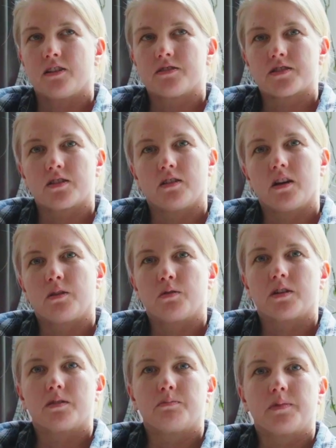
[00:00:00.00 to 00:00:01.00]
also I want
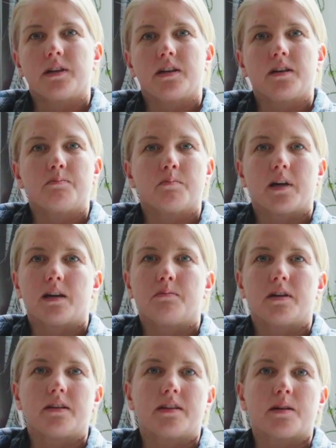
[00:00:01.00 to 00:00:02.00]
to be
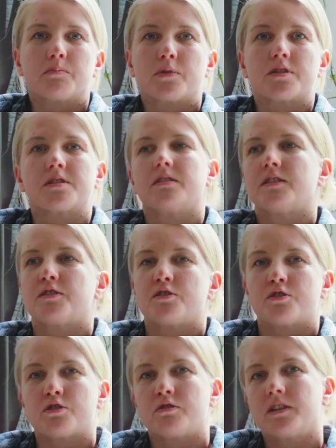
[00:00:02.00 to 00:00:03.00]
maybe that person in the
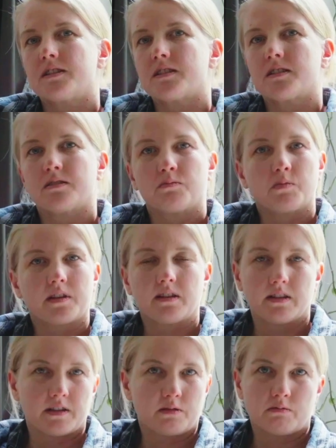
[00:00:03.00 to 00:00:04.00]
street with the little